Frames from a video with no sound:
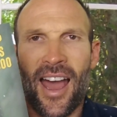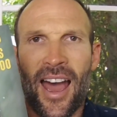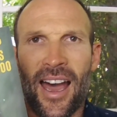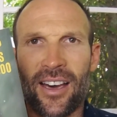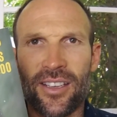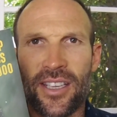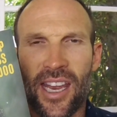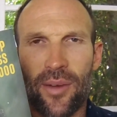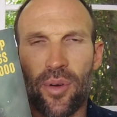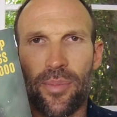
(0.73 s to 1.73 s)
How to
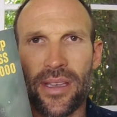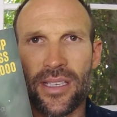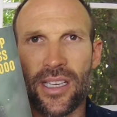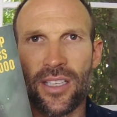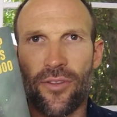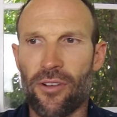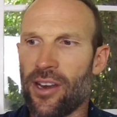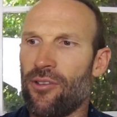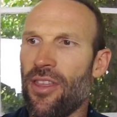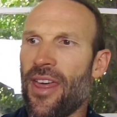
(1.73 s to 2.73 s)
set up a business for
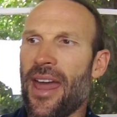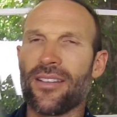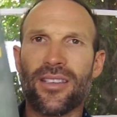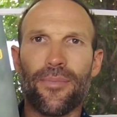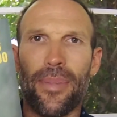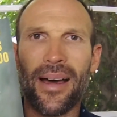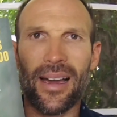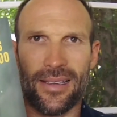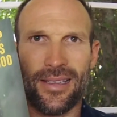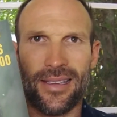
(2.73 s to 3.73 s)
under a thousand
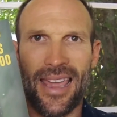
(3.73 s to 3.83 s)
bucks.